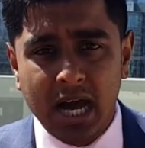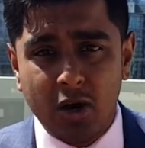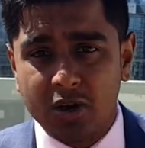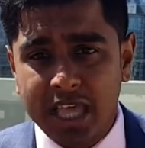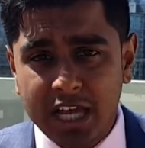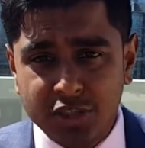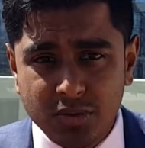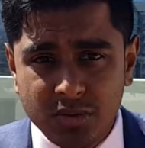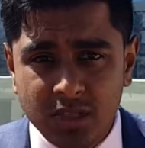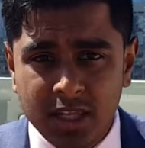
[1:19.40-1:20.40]
or
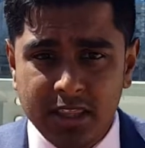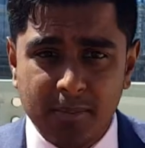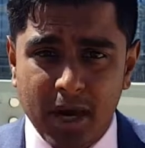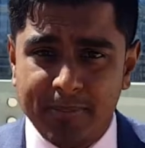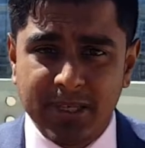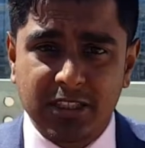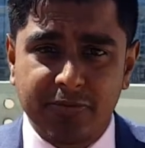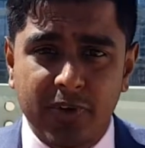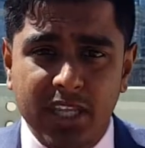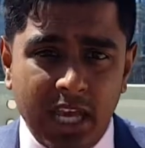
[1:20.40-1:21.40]
casual. There might be
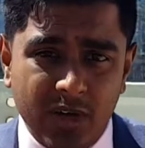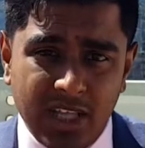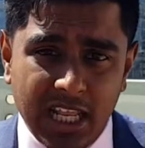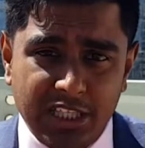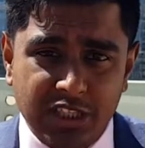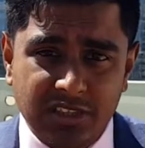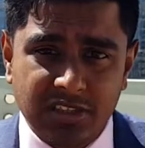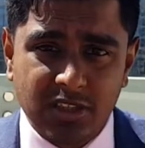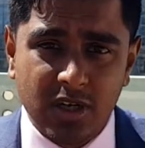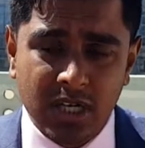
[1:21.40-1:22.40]
different calculations.
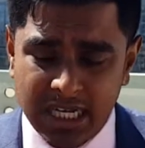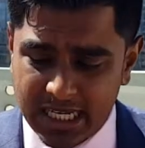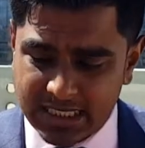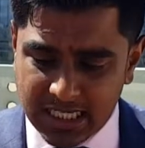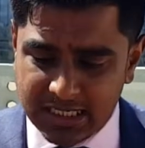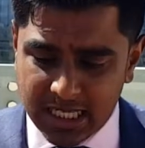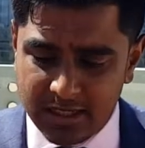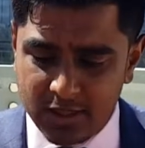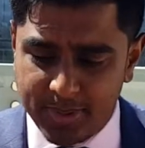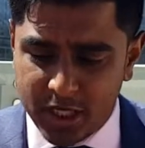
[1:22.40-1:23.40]
So it does get a
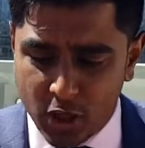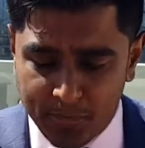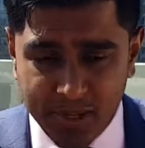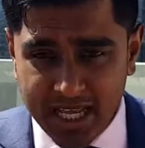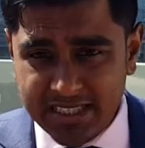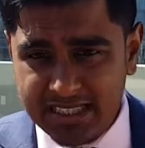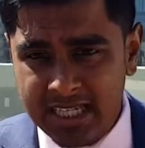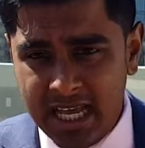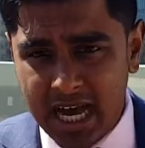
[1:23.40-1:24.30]
little bit complex.